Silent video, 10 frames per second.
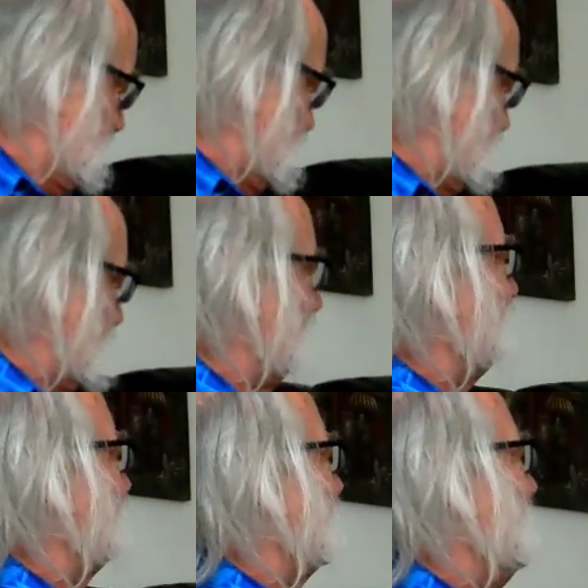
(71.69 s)
dollar.
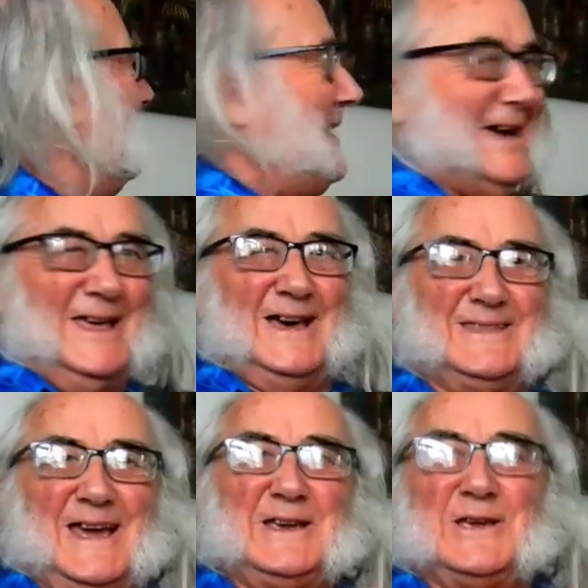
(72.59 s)

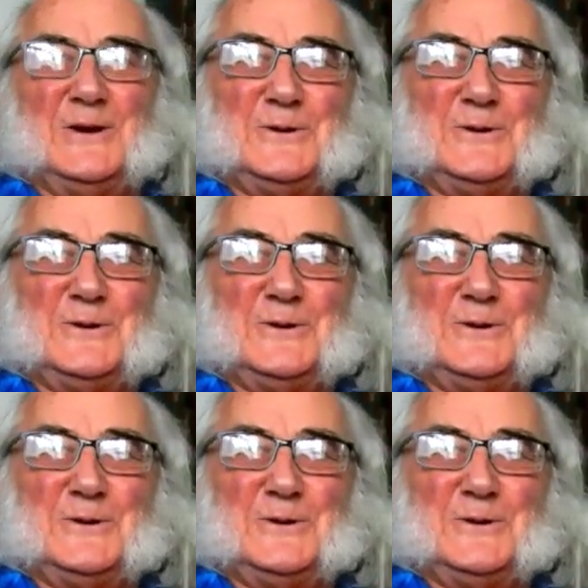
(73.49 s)
Thank you.